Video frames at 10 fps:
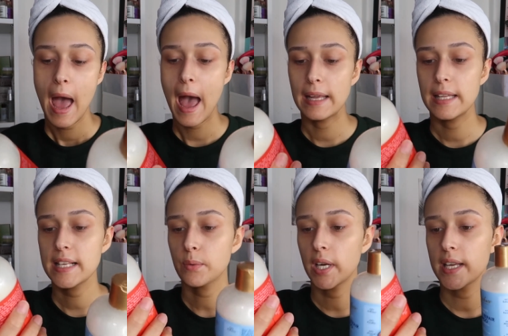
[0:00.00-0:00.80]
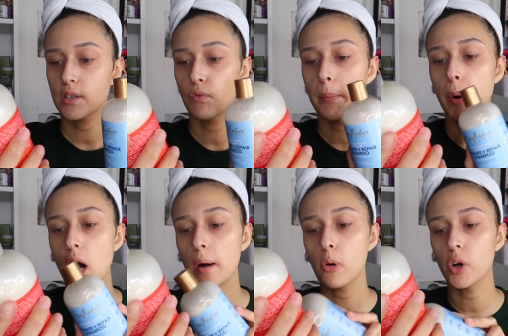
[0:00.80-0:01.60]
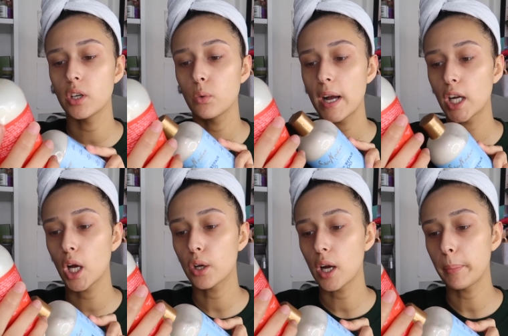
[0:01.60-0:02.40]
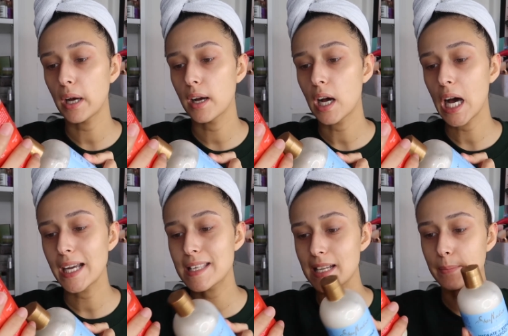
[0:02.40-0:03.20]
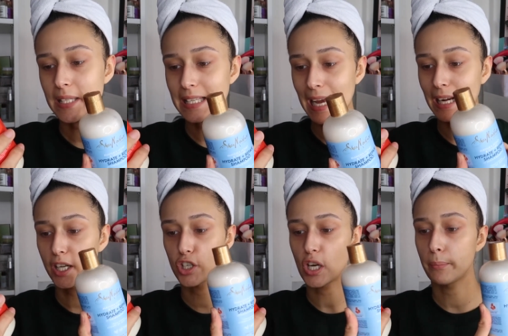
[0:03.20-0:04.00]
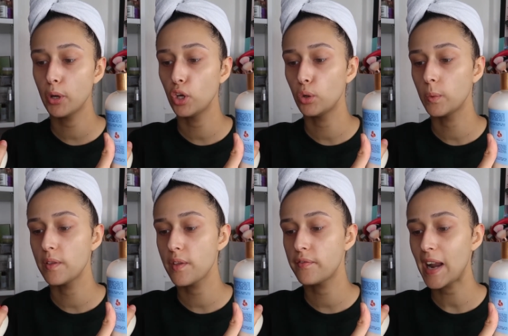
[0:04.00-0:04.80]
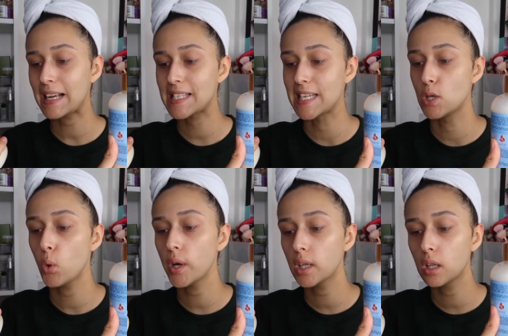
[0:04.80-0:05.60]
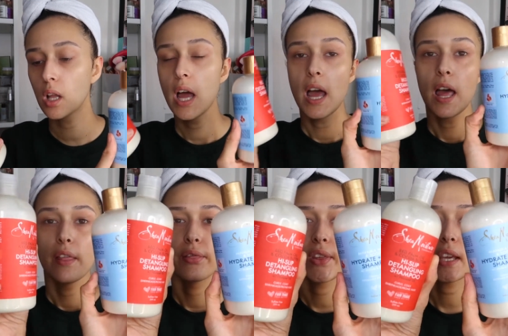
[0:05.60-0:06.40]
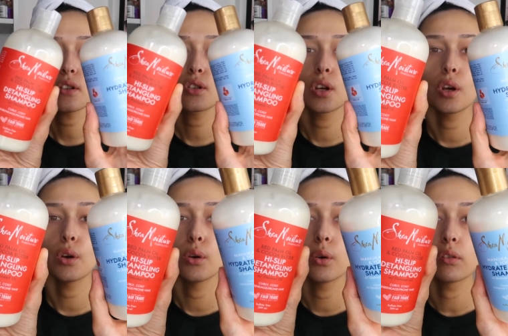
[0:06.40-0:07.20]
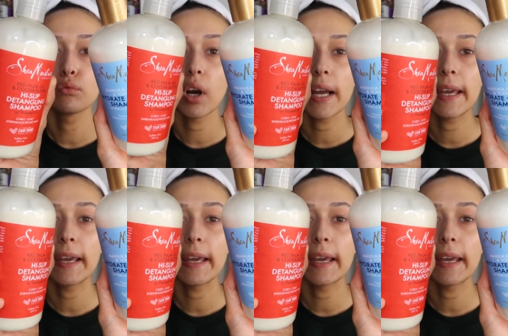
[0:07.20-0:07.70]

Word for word: and this one here's the red palm oil and cocoa butter high slip detangling shampoo with flaxseed oil these two right